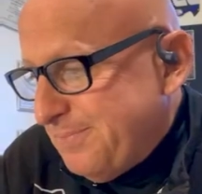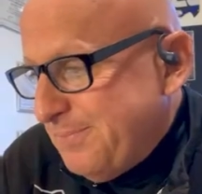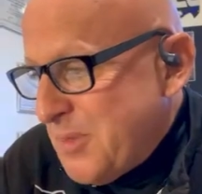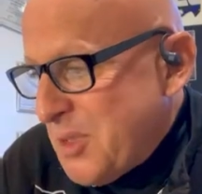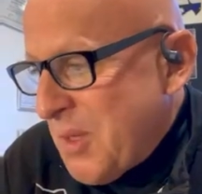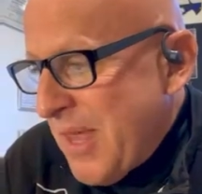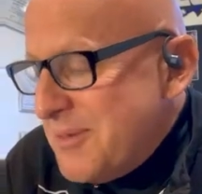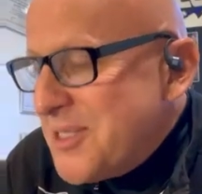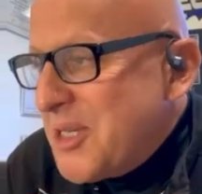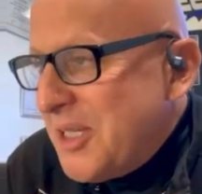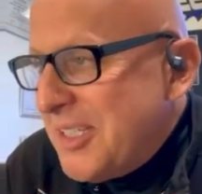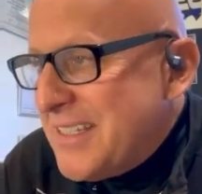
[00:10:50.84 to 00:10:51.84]
so that was
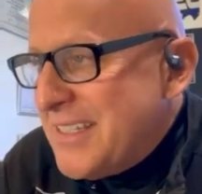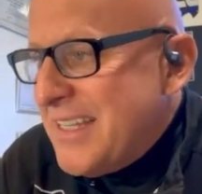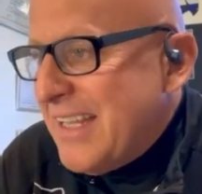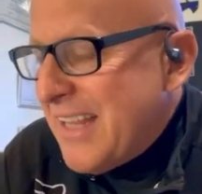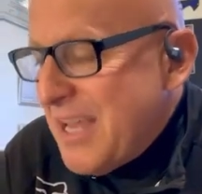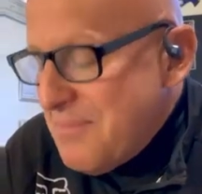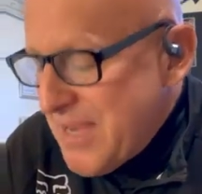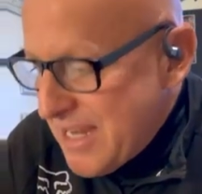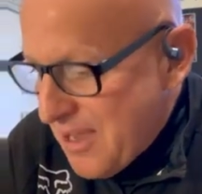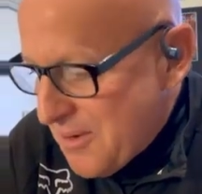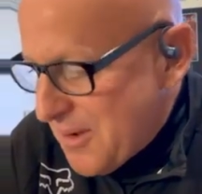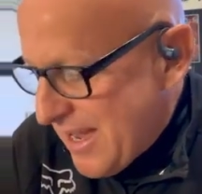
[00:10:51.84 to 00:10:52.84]
good to see. Let me
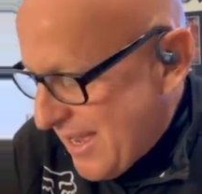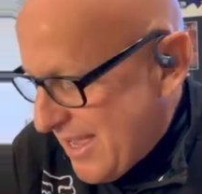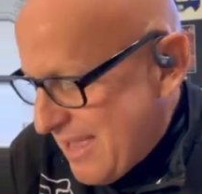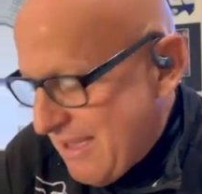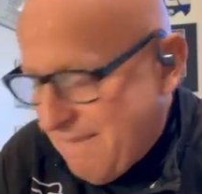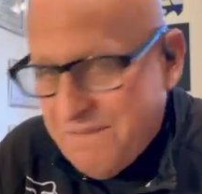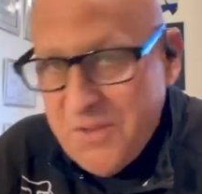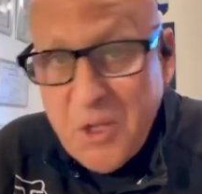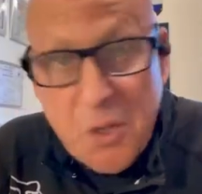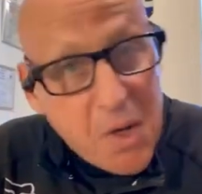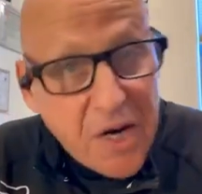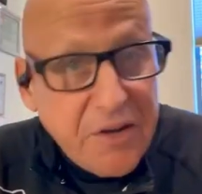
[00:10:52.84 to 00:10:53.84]
know if
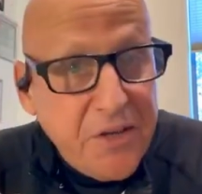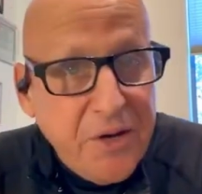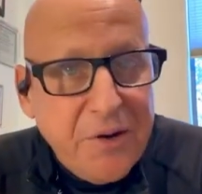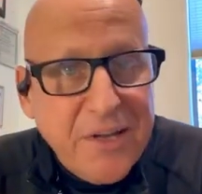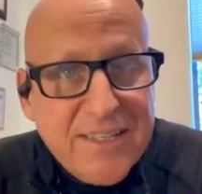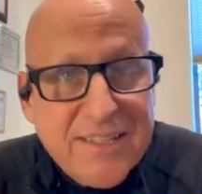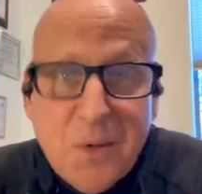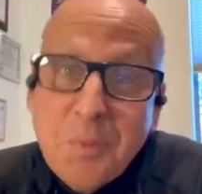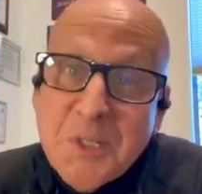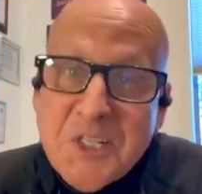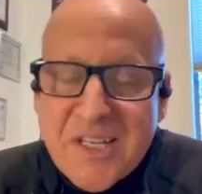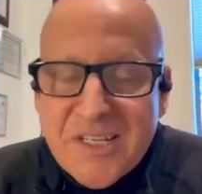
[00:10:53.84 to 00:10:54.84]
you are curious. I'll
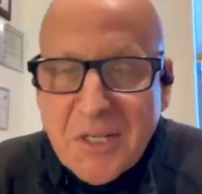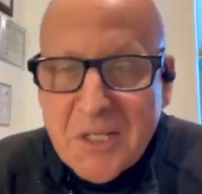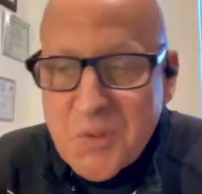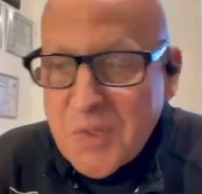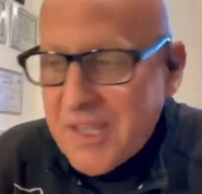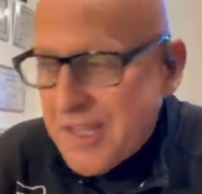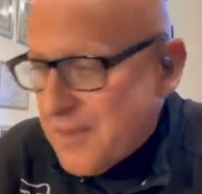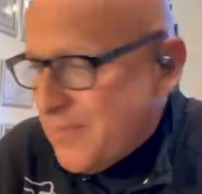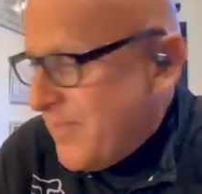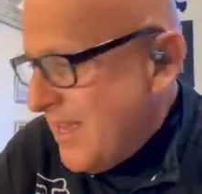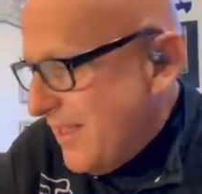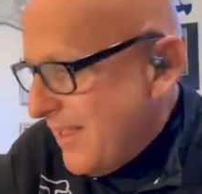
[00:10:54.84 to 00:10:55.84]
put you in touch with
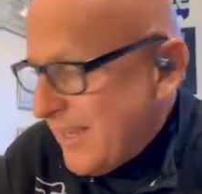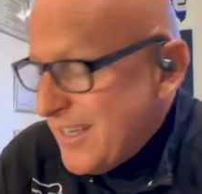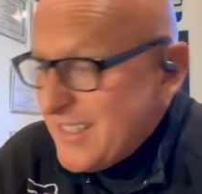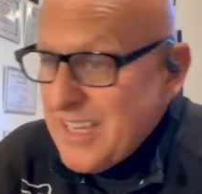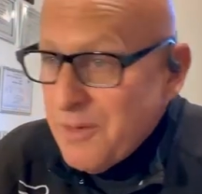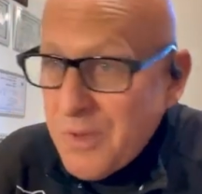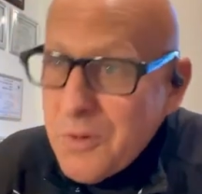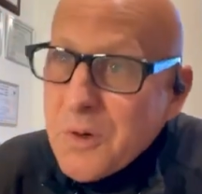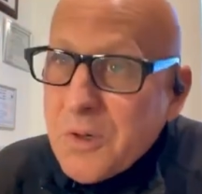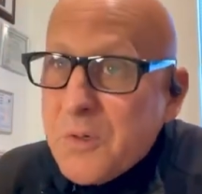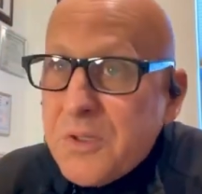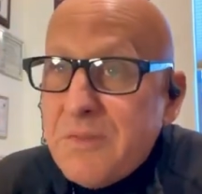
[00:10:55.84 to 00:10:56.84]
him. Like I said, we
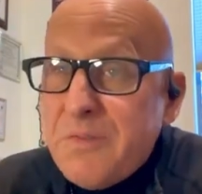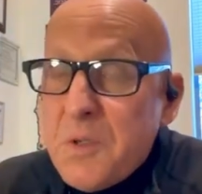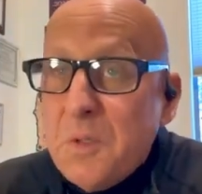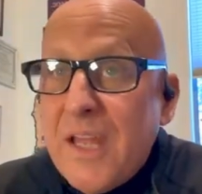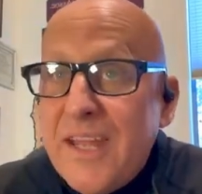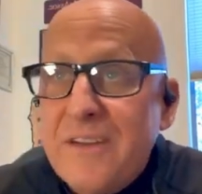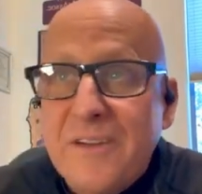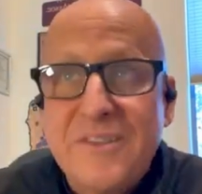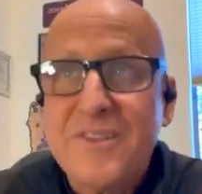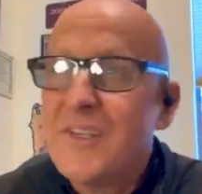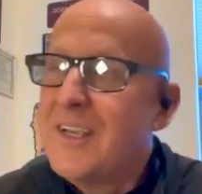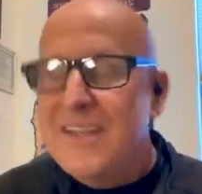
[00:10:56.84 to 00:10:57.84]
work with a few
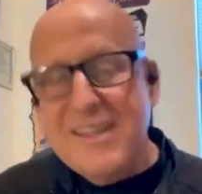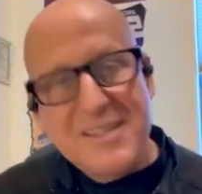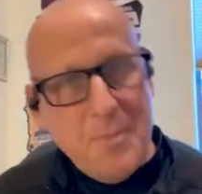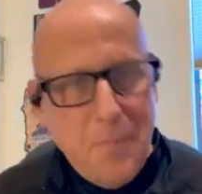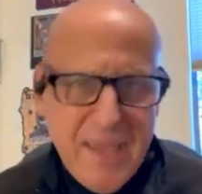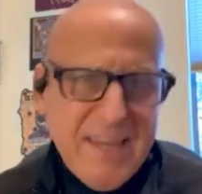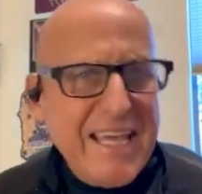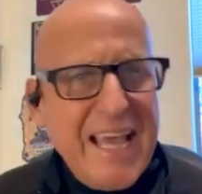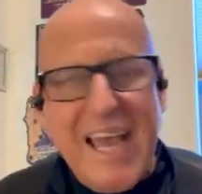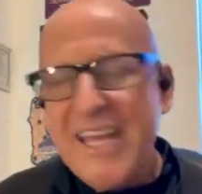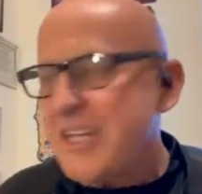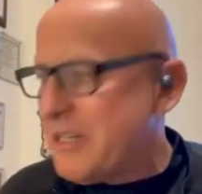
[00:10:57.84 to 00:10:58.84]
lenders, depending
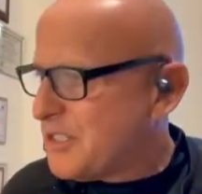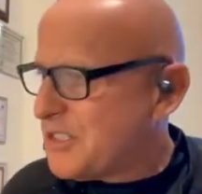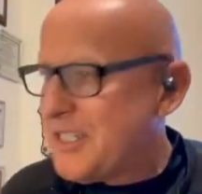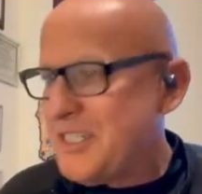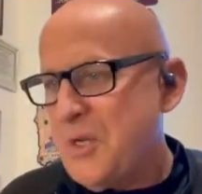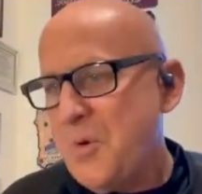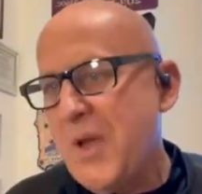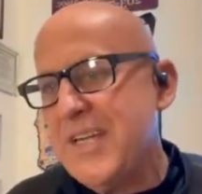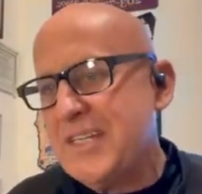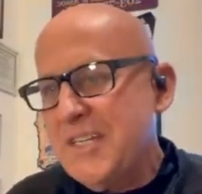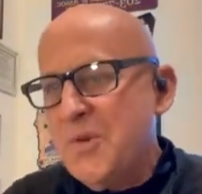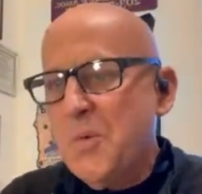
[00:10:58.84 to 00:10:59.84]
on your
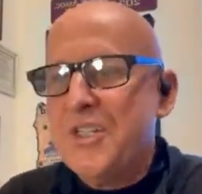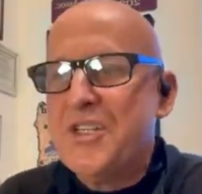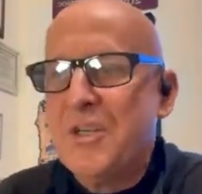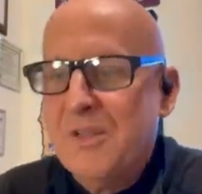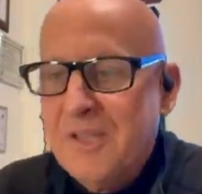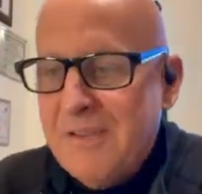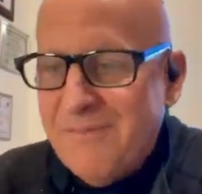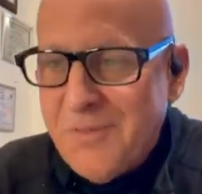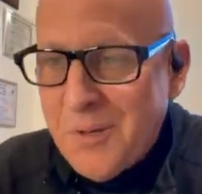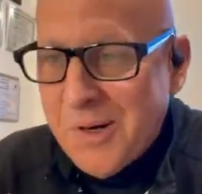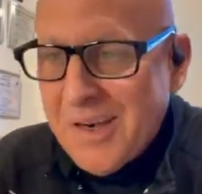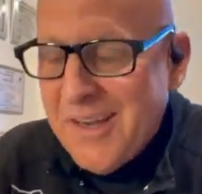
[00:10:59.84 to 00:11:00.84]
situation, what you're looking
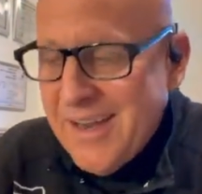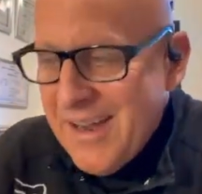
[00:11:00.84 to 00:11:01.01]
for.